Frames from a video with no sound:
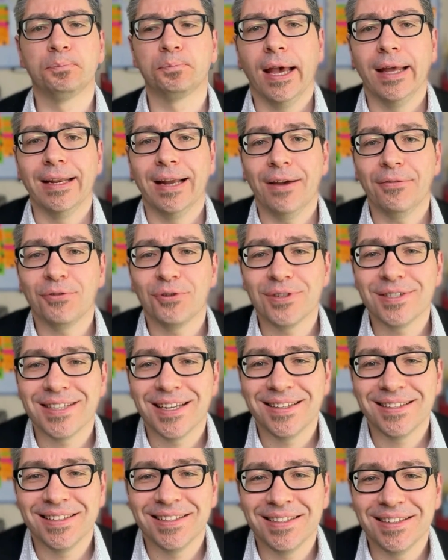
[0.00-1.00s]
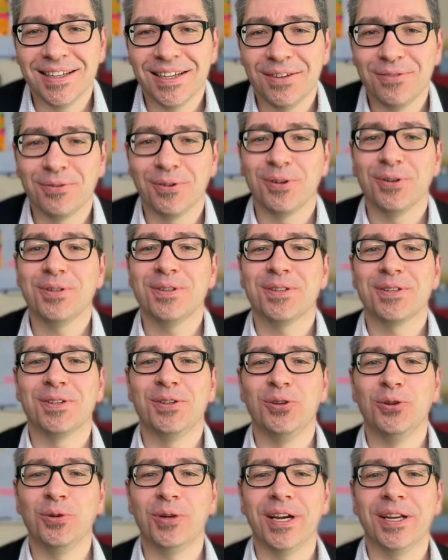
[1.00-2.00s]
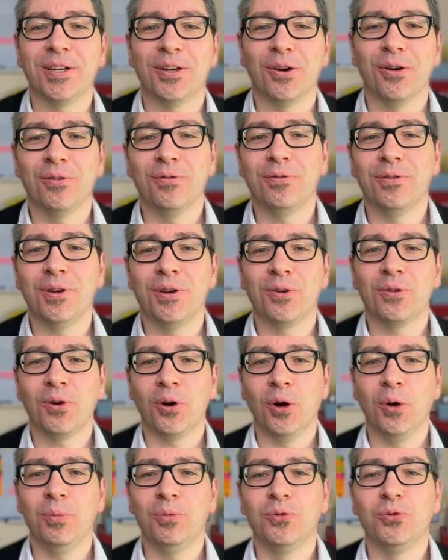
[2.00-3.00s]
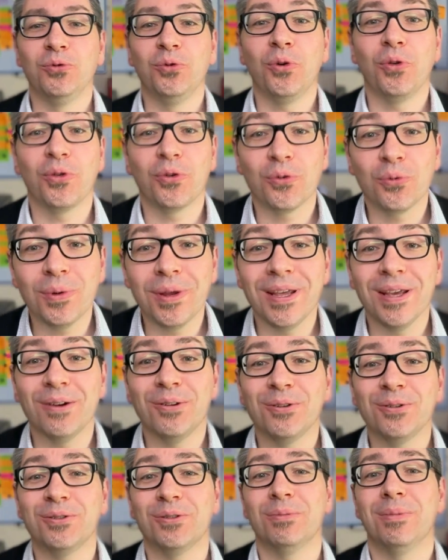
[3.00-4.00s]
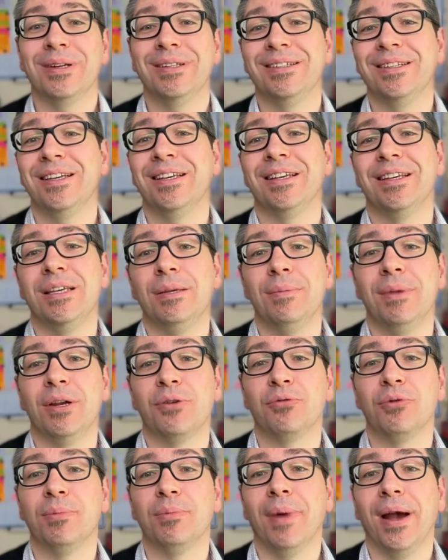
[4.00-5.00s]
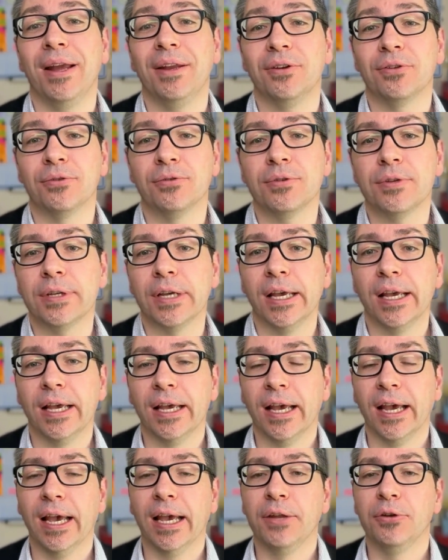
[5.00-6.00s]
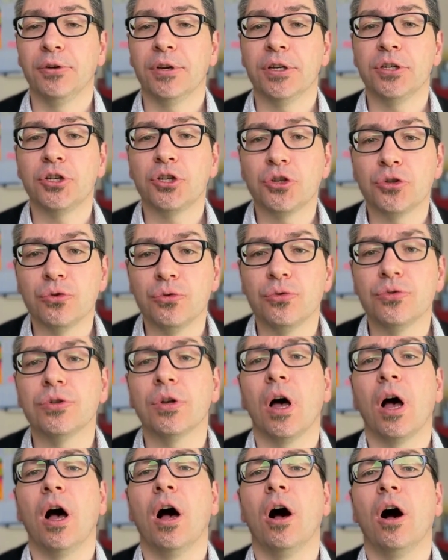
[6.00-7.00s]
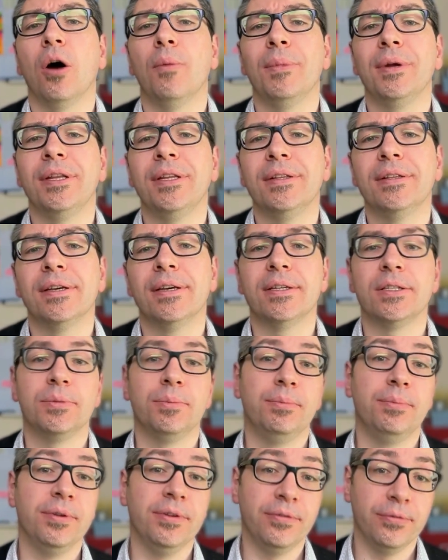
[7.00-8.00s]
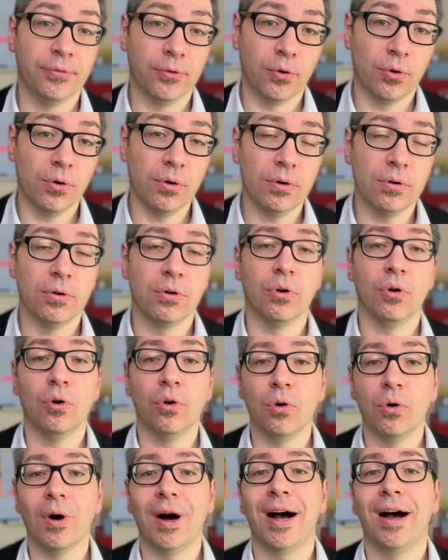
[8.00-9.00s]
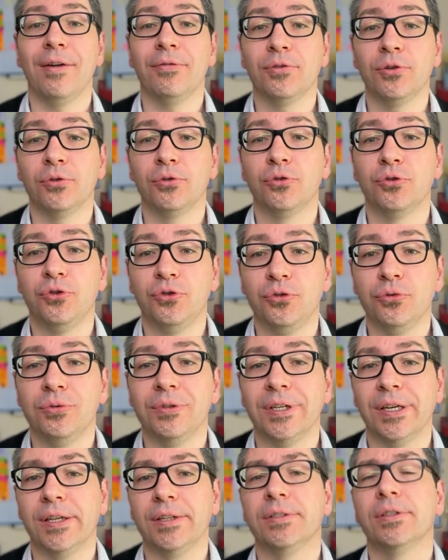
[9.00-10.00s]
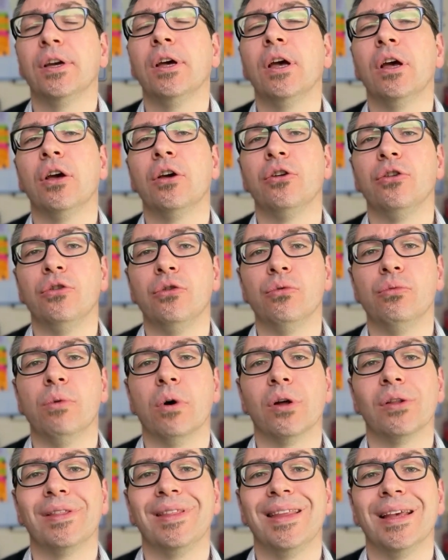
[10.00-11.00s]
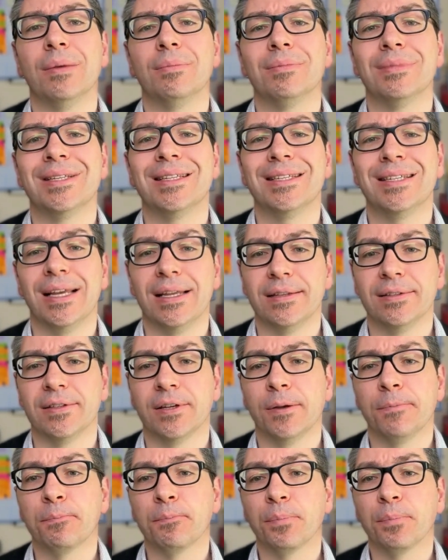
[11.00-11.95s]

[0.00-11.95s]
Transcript: And after sending the invoice, you can configure up to 3 automatic email reminders, and you can choose how many days before or after the due date you want them sent.